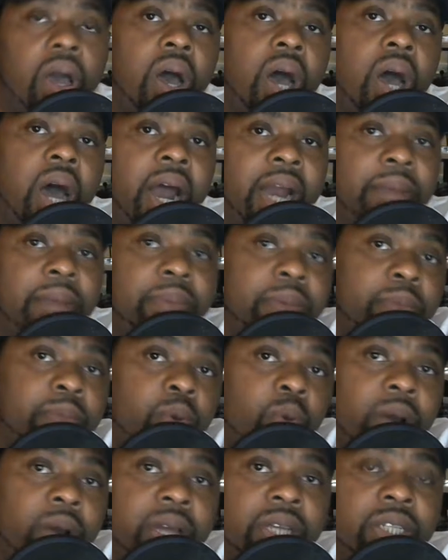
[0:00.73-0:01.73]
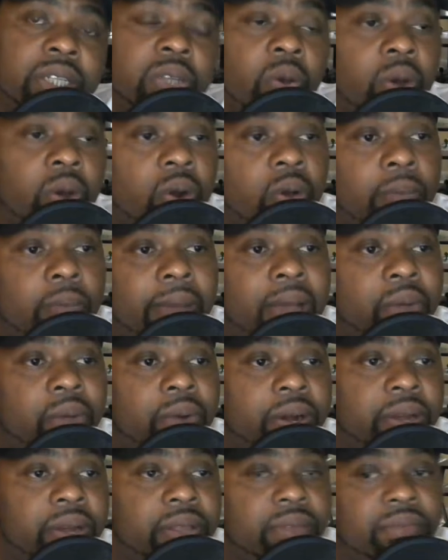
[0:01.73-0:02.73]
All right, people, what is going on? Back with
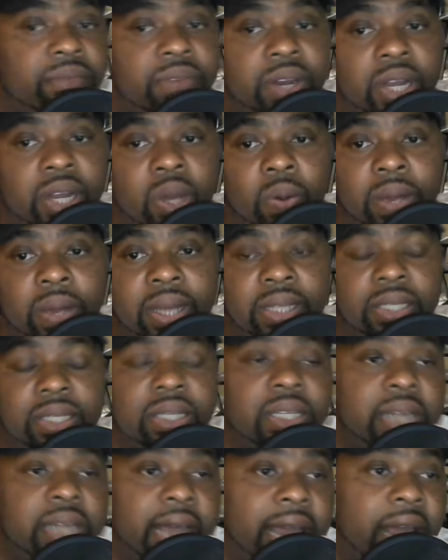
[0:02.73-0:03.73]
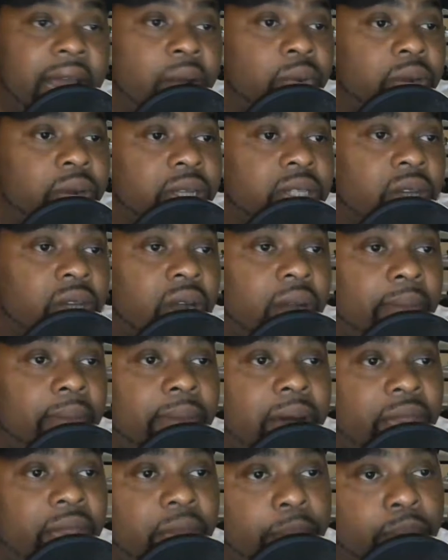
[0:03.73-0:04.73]
another video, and today I want to talk
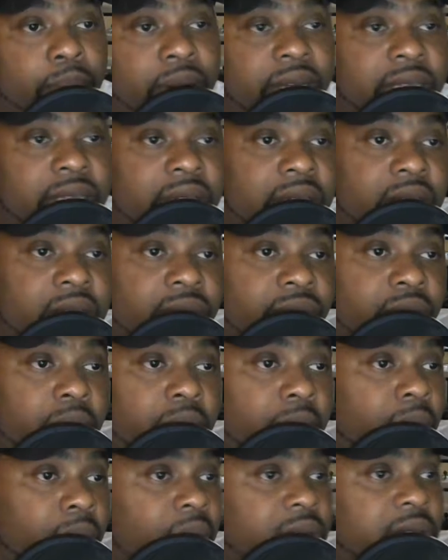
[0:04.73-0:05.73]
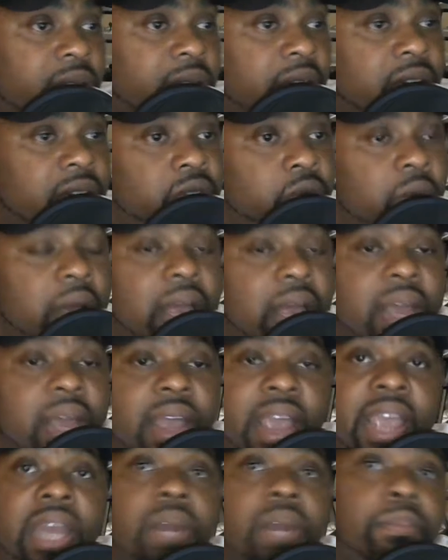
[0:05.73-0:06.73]
about the preseason football schedule
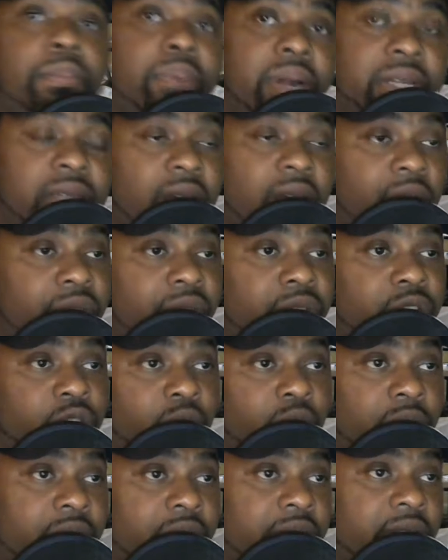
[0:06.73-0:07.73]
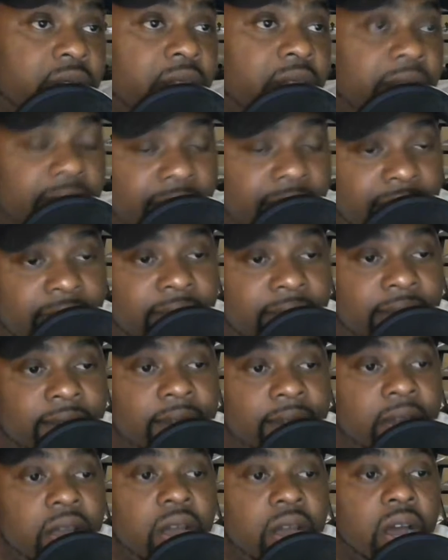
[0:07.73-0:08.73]
and the press conference Georgia Southern had
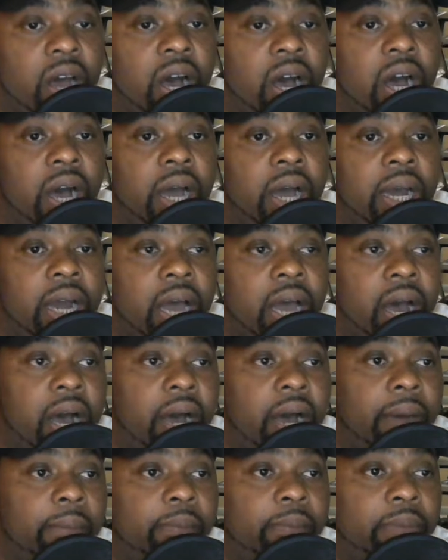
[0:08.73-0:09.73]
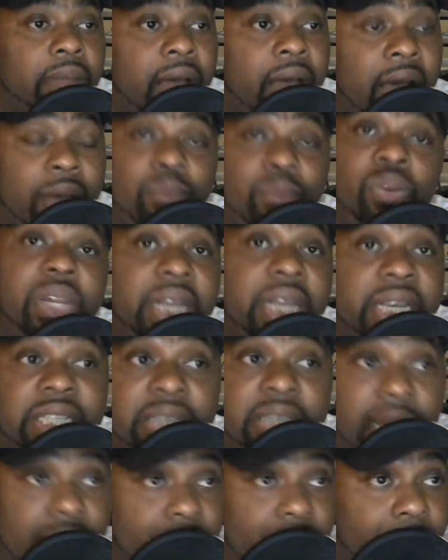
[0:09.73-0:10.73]
on. I'm really
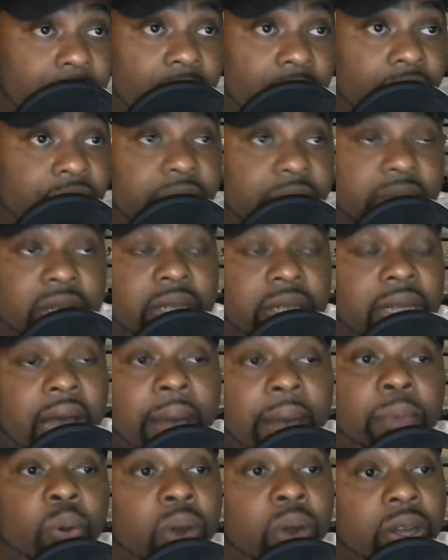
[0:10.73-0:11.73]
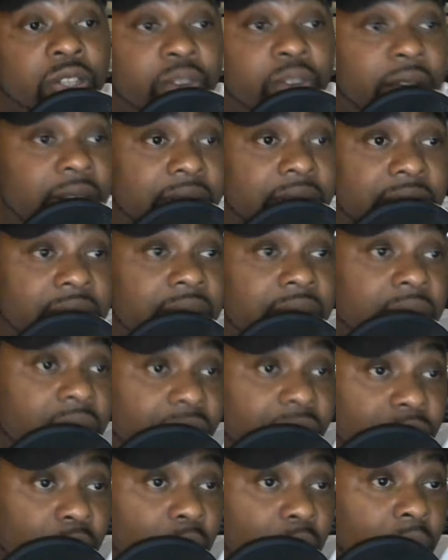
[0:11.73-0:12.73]
excited about this because I'm going to try to attend a
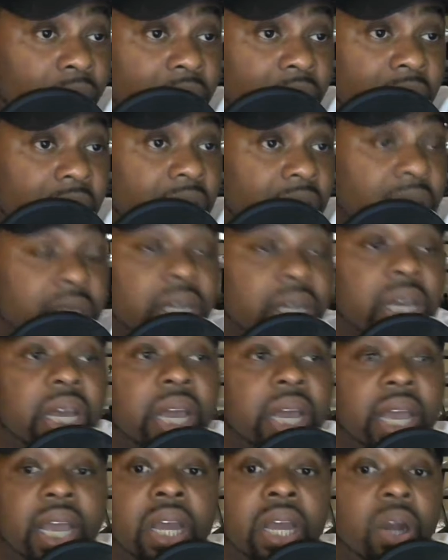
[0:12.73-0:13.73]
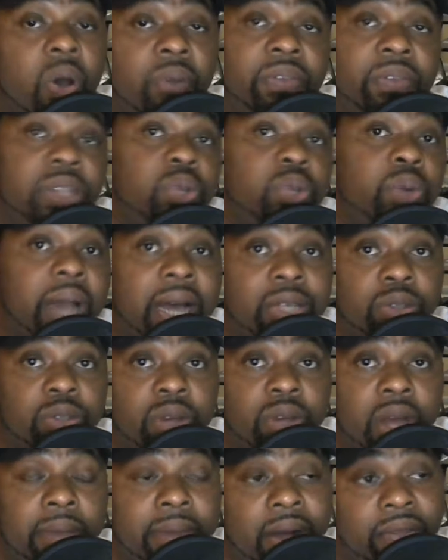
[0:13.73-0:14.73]
few of these, and hopefully you guys will
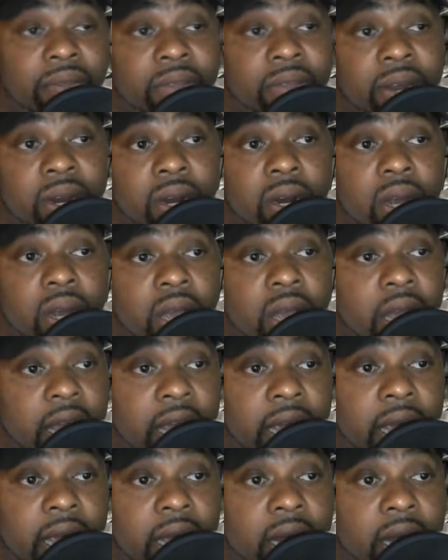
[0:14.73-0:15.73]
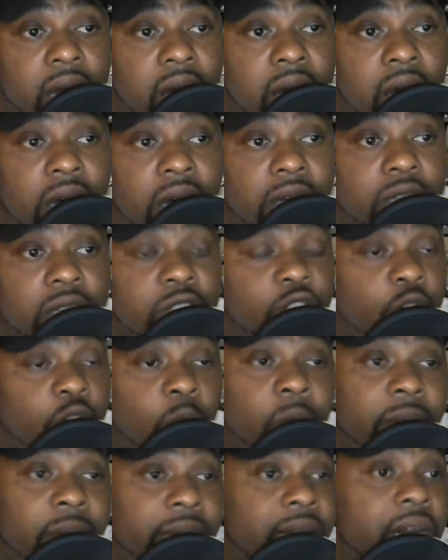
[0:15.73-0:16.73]
come out there and
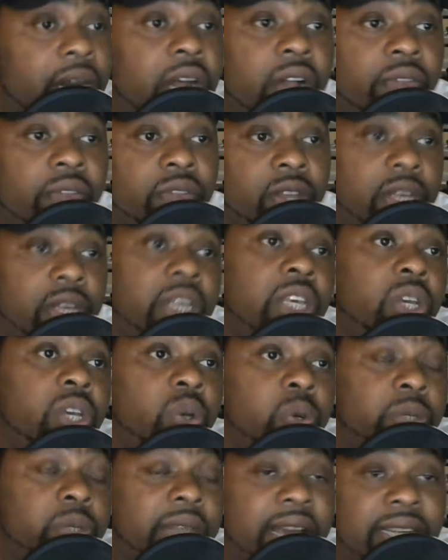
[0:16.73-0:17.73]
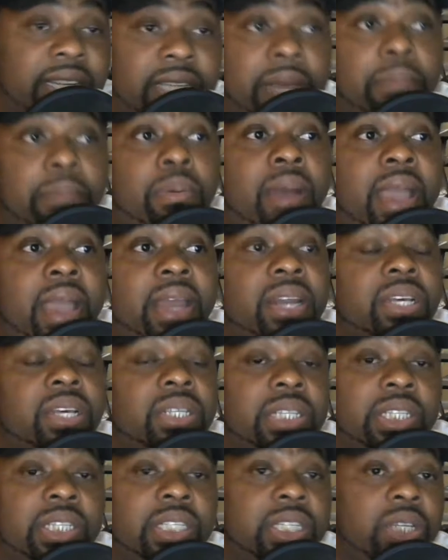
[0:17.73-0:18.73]
join the Eagles as they practice
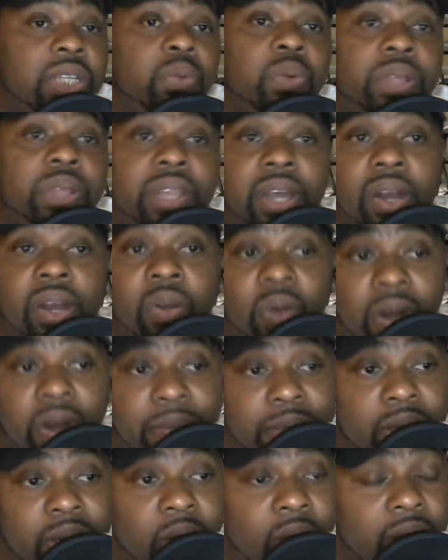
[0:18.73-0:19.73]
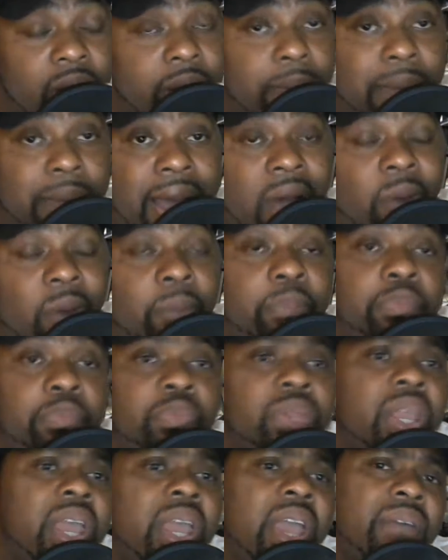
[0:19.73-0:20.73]
and see what they're going to be all about.
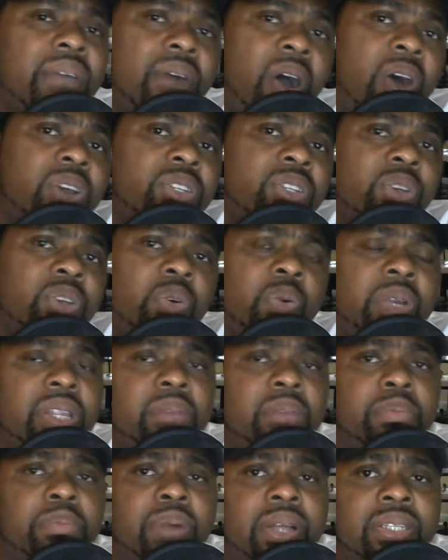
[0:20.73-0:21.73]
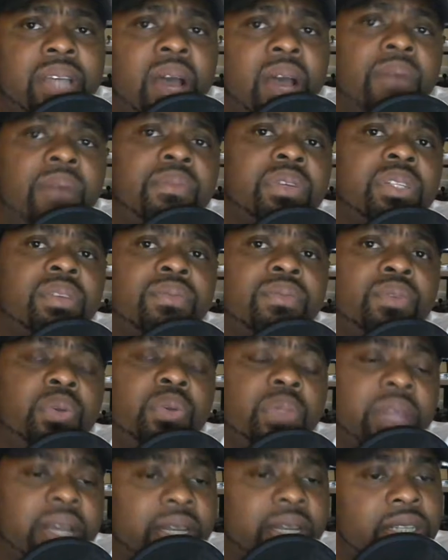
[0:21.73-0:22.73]
Also, with the press conference, a few
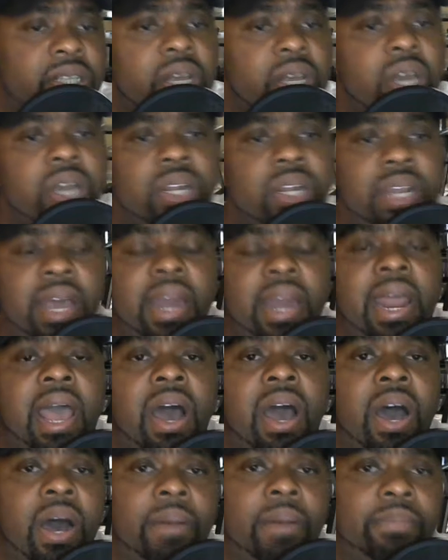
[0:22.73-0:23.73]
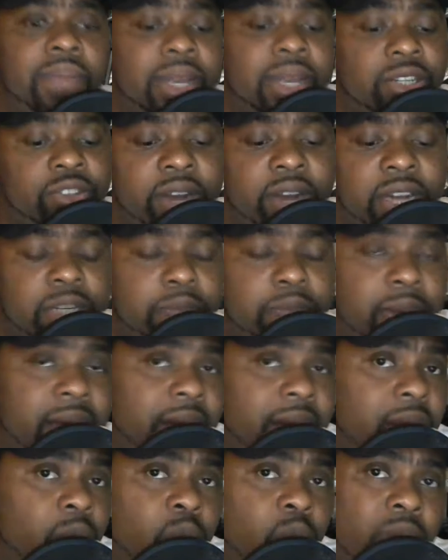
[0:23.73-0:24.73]
things that
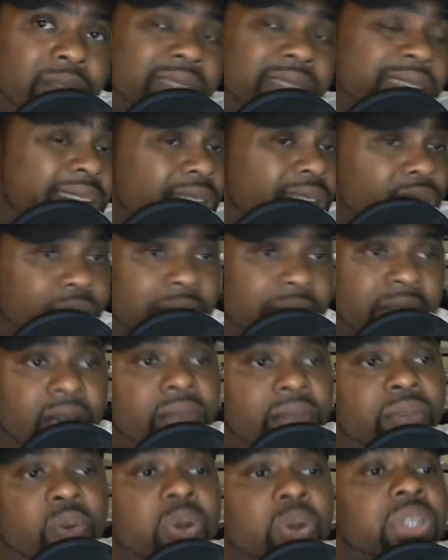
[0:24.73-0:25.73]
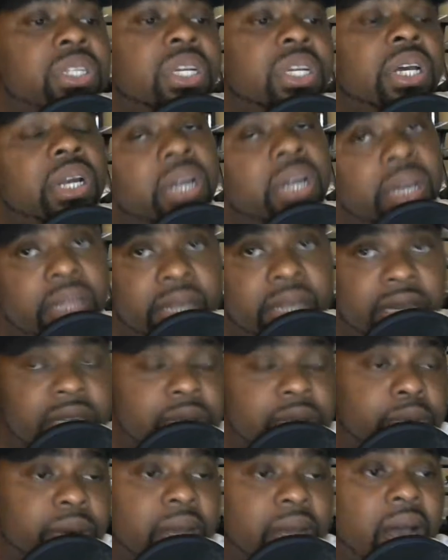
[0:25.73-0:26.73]
transpired. One thing is really unfortunate. Another thing is
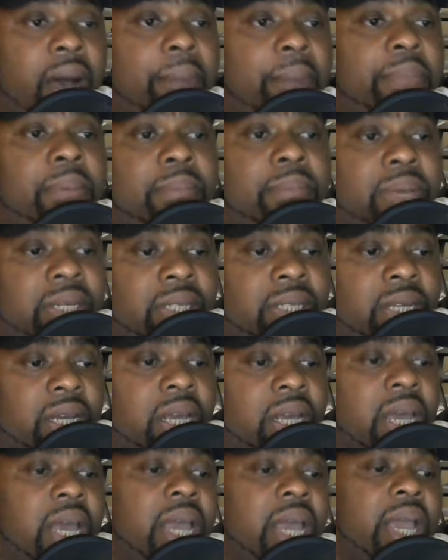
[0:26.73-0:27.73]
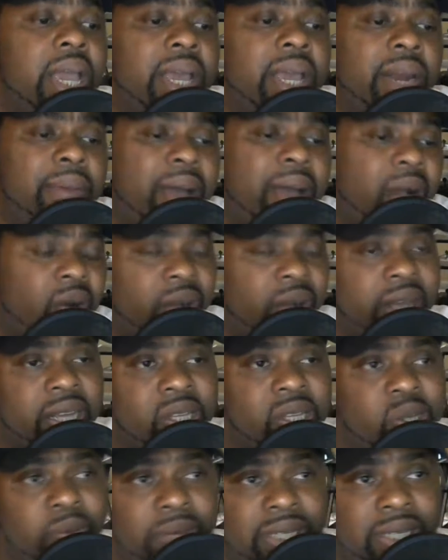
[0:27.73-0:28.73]
pretty optimistic. And I'm not going to get
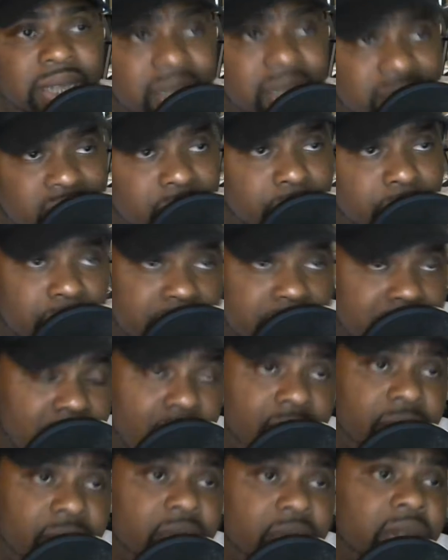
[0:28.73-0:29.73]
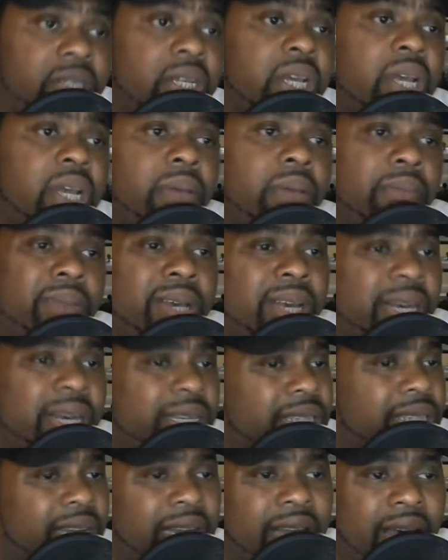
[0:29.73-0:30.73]
too much into the press conference
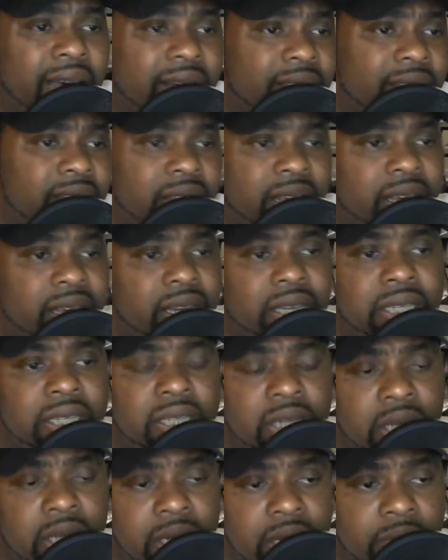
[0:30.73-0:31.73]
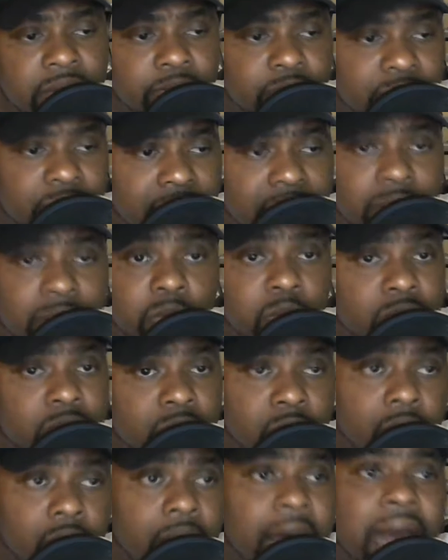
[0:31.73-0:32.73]
because a lot of things that
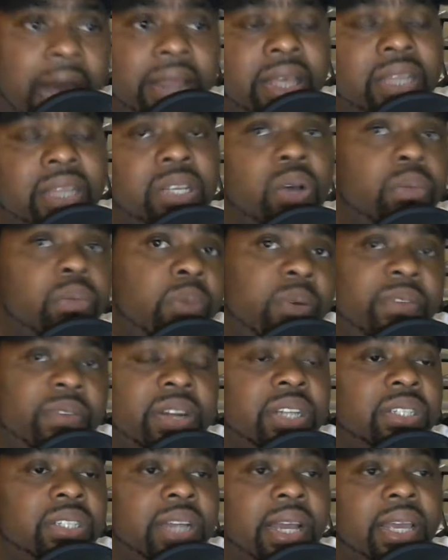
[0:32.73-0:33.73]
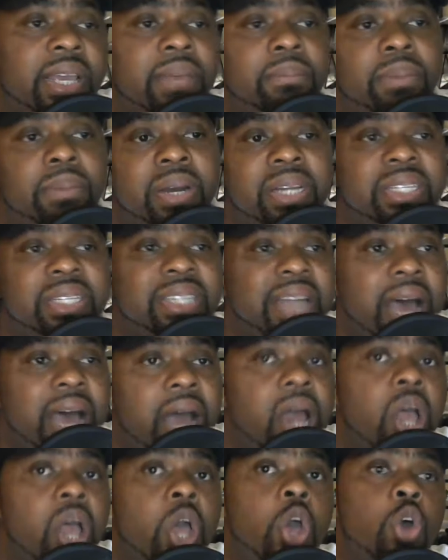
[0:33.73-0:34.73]
were moving and shaking, but it's not
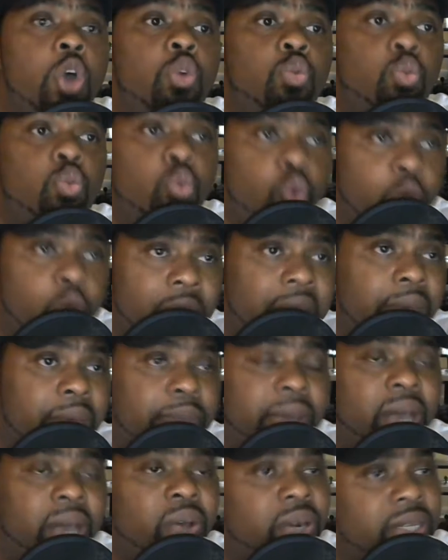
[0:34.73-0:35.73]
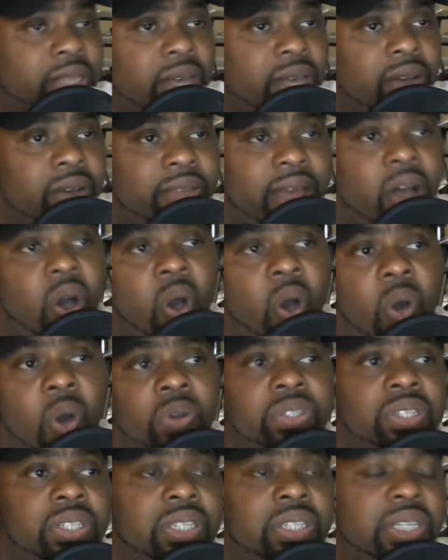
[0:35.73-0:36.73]
really big on the scale that
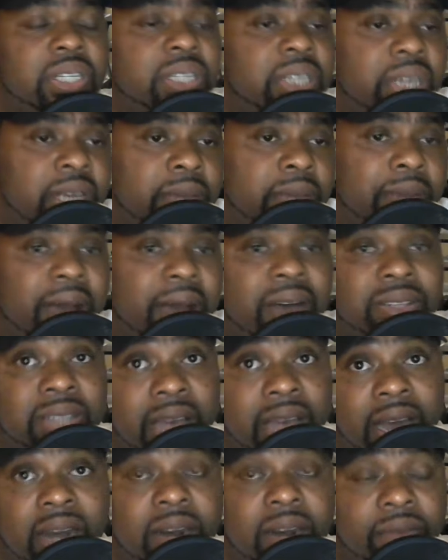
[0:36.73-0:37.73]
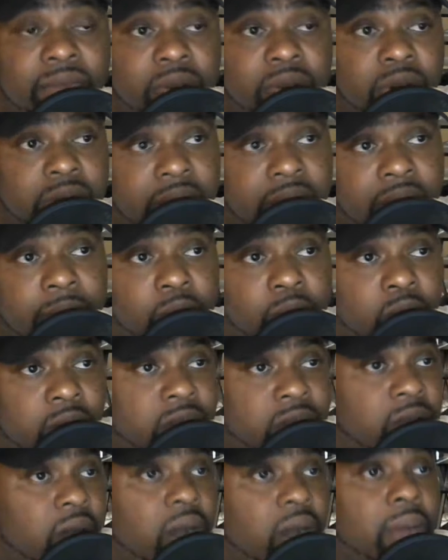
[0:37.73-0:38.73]
alters the team outside of the first thing I'm going to
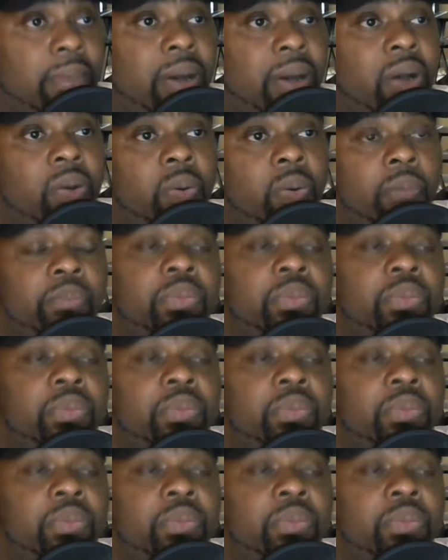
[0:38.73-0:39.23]
talk about.